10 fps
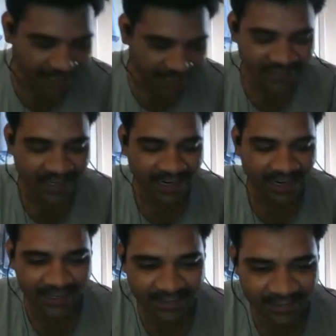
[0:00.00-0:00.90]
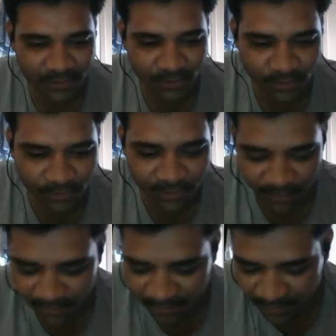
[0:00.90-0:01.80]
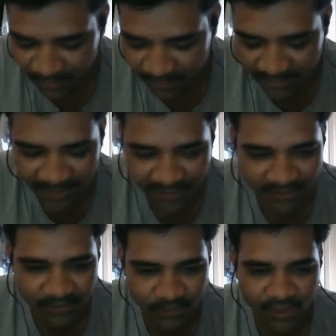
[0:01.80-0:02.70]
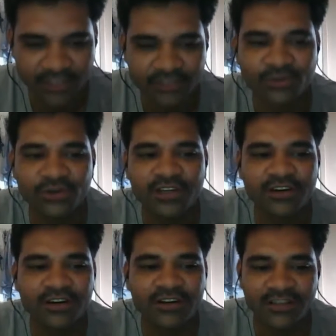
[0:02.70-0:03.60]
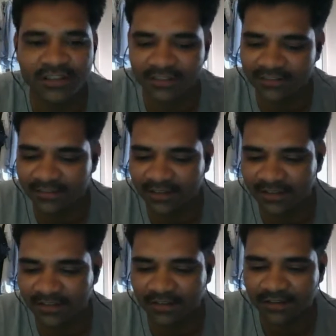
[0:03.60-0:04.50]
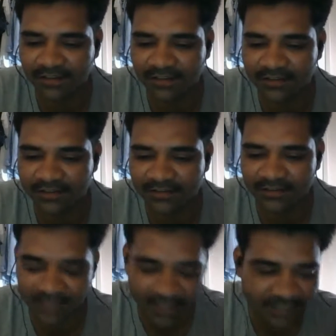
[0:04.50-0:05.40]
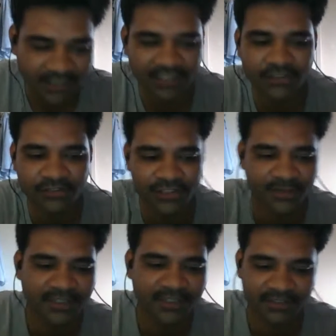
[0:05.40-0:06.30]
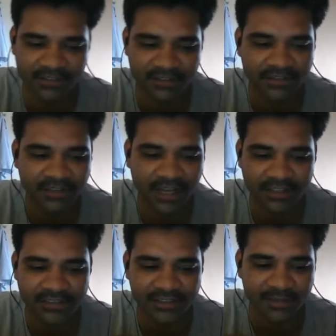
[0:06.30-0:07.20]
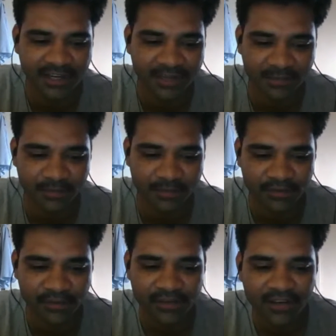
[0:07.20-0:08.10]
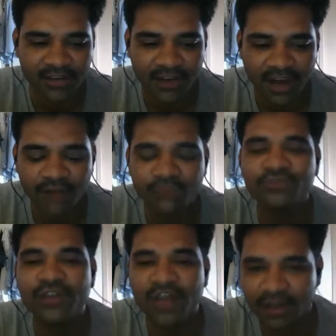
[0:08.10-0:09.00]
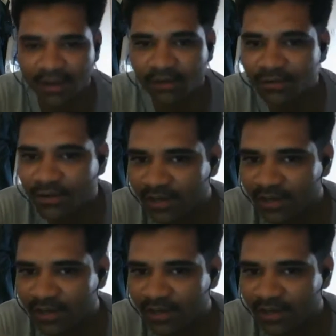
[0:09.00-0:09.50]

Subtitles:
I do see what is going on in 13 years of experience. I see many people, how you are